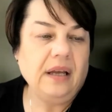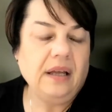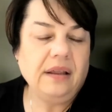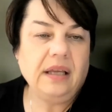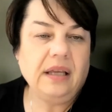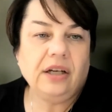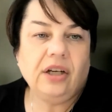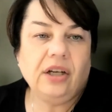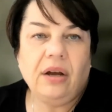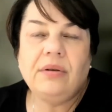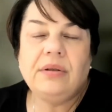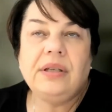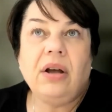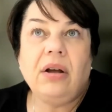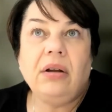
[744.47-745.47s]
that
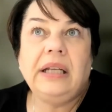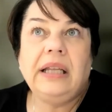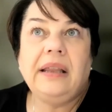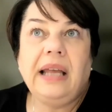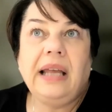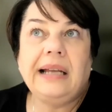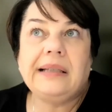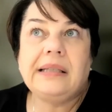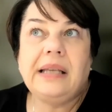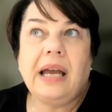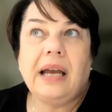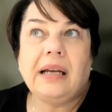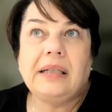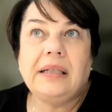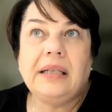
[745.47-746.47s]
goes on in that
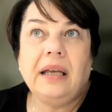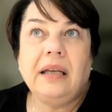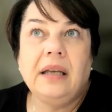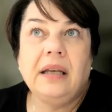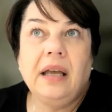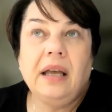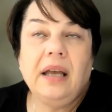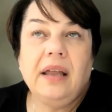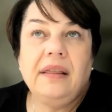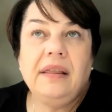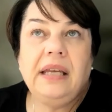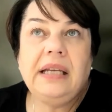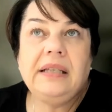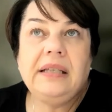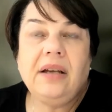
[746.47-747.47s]
sector.
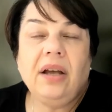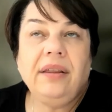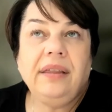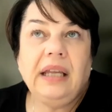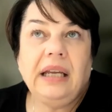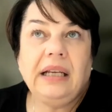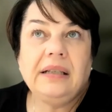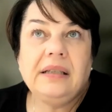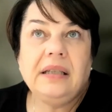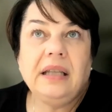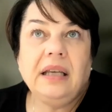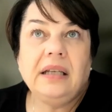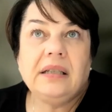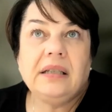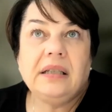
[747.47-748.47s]
These are things
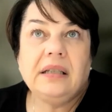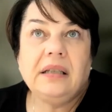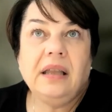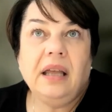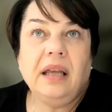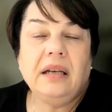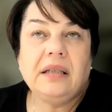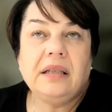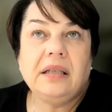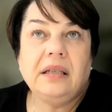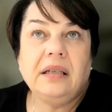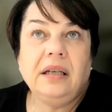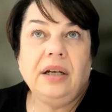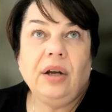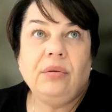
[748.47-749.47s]
that
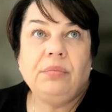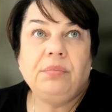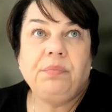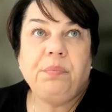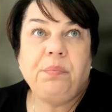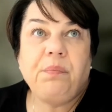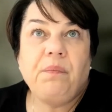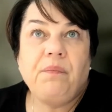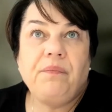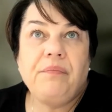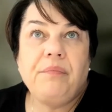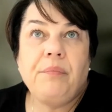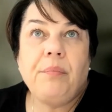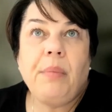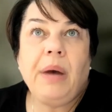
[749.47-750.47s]
you know,
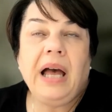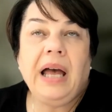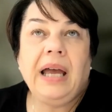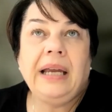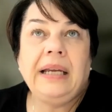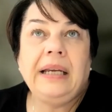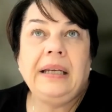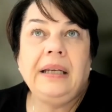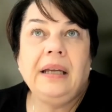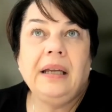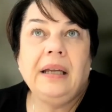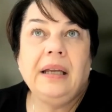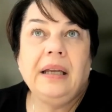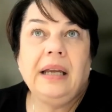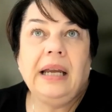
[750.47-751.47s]
my
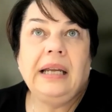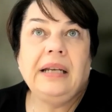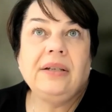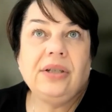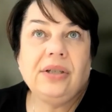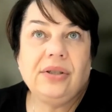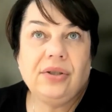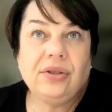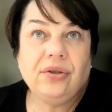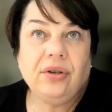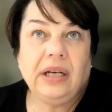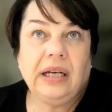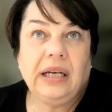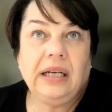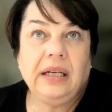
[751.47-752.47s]

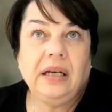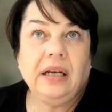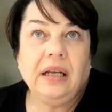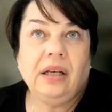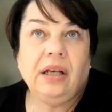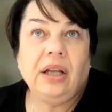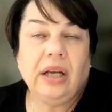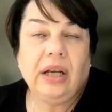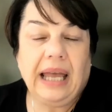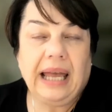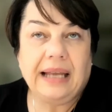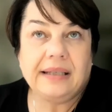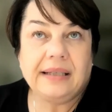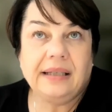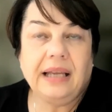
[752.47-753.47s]
industry look
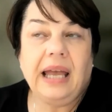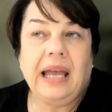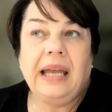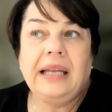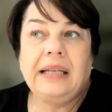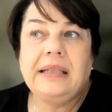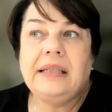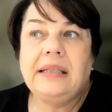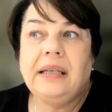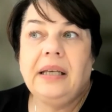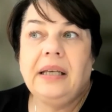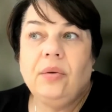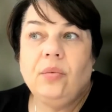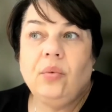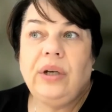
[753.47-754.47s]
at, and
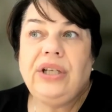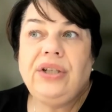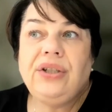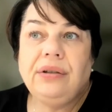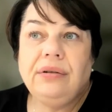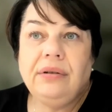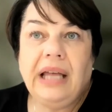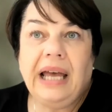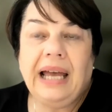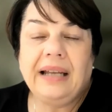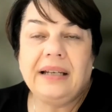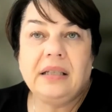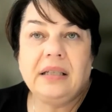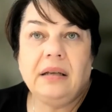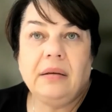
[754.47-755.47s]
we do
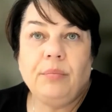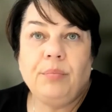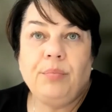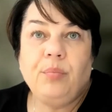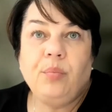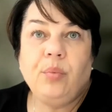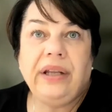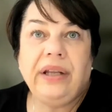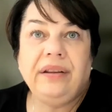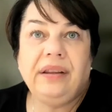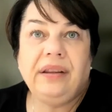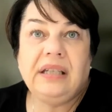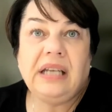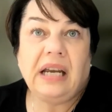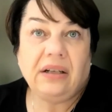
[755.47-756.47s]
that with
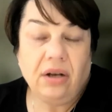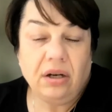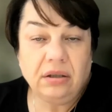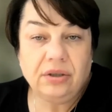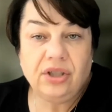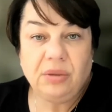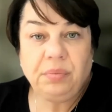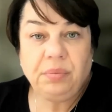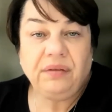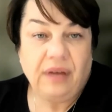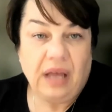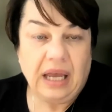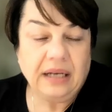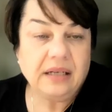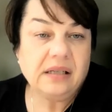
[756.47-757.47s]
the technology
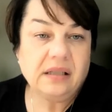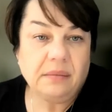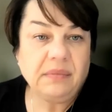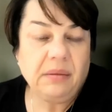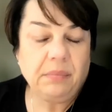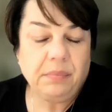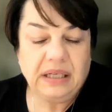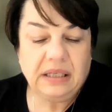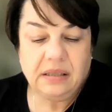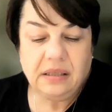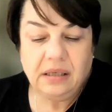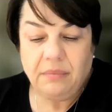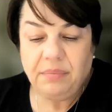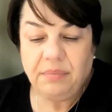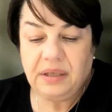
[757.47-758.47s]
providers, some of the
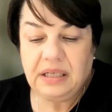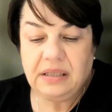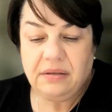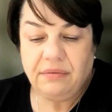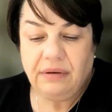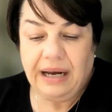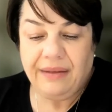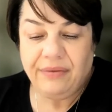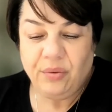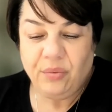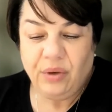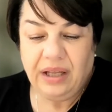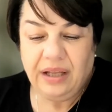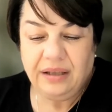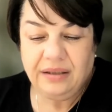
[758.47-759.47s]
biggest companies around the
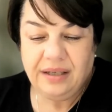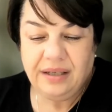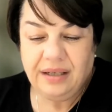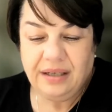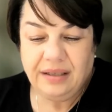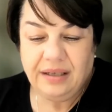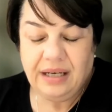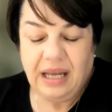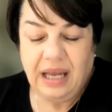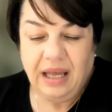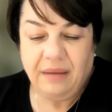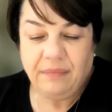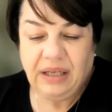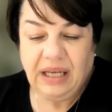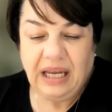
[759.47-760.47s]
world. And in
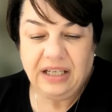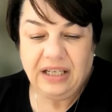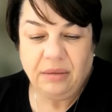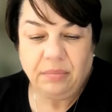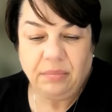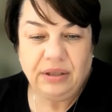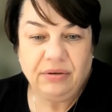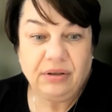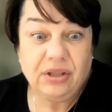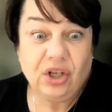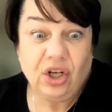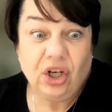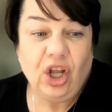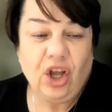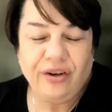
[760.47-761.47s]
KW, there's
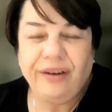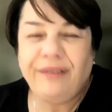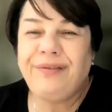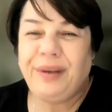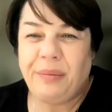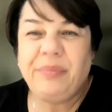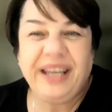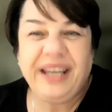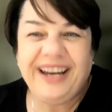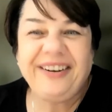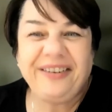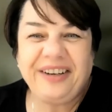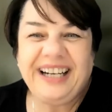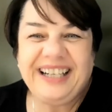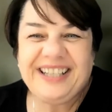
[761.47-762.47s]
a lot of them
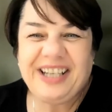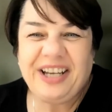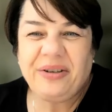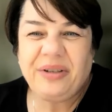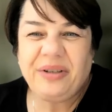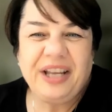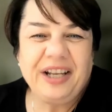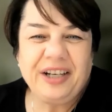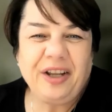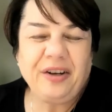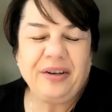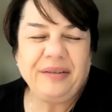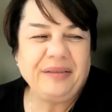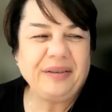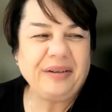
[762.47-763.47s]
there, right? So a
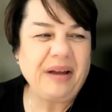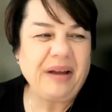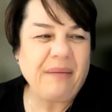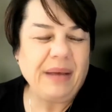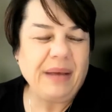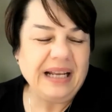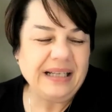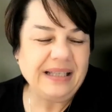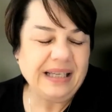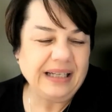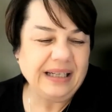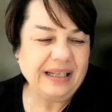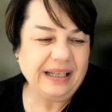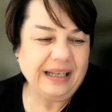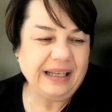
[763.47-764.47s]
lot of amazing